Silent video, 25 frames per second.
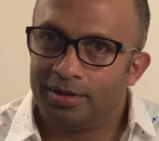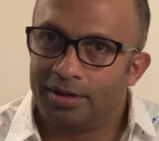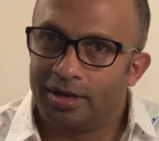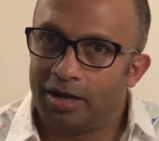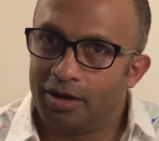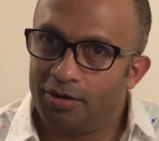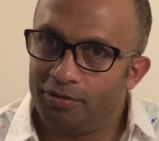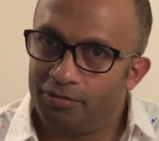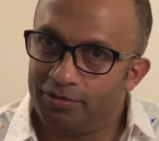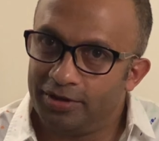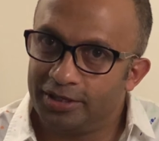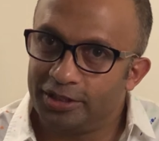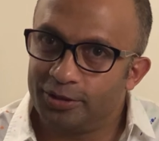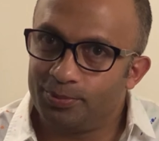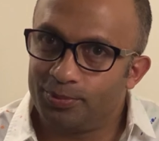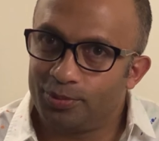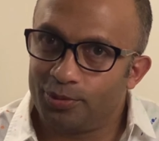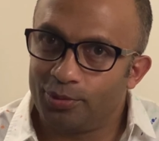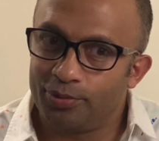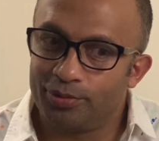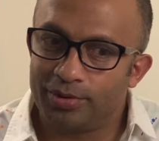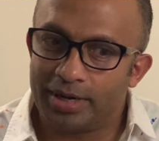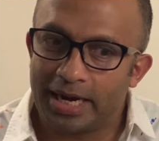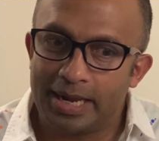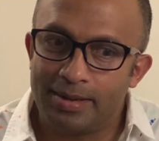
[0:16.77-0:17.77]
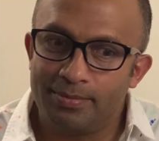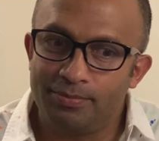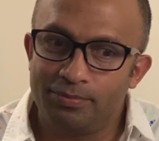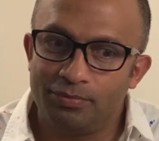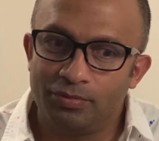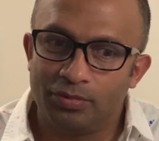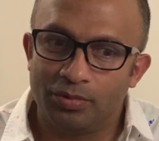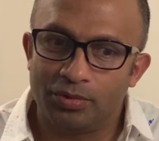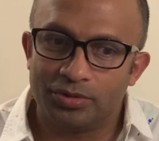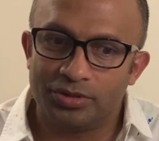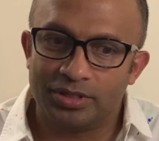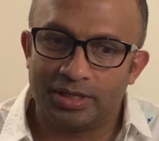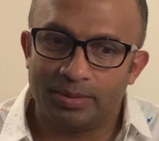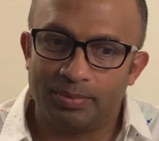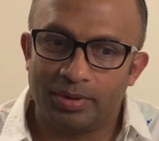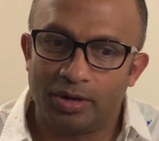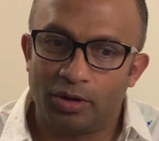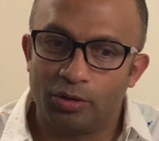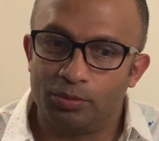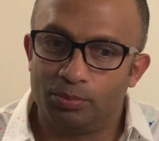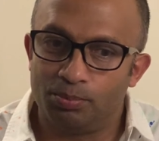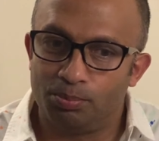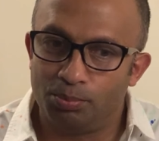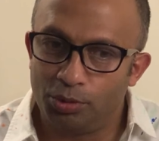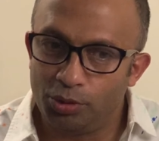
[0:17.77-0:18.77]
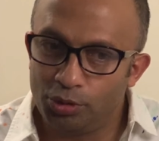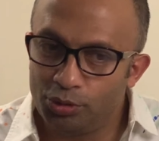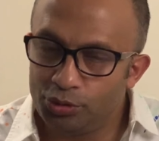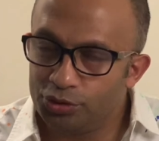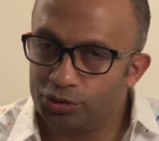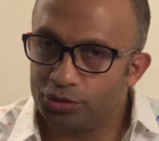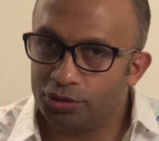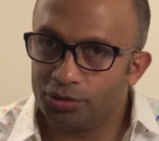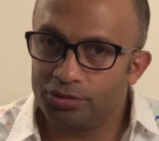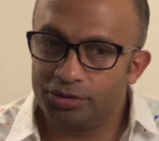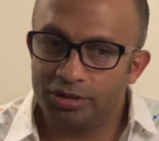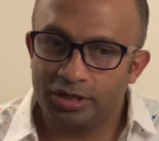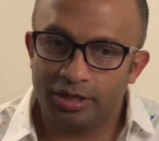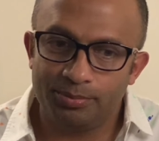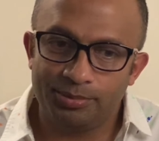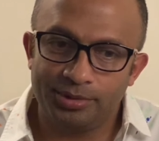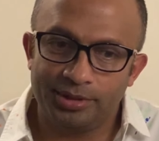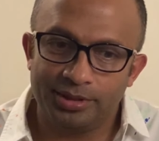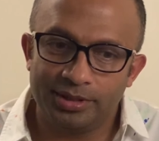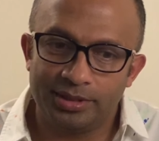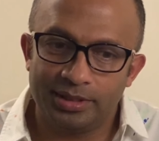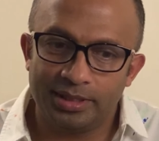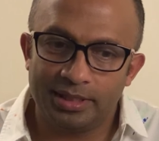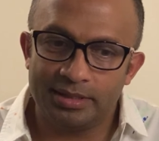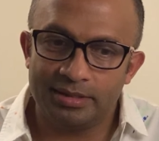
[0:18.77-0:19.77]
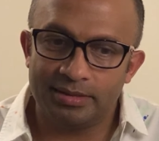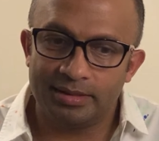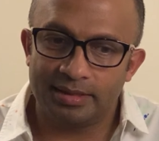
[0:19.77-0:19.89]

Our first program was about blue zone communities.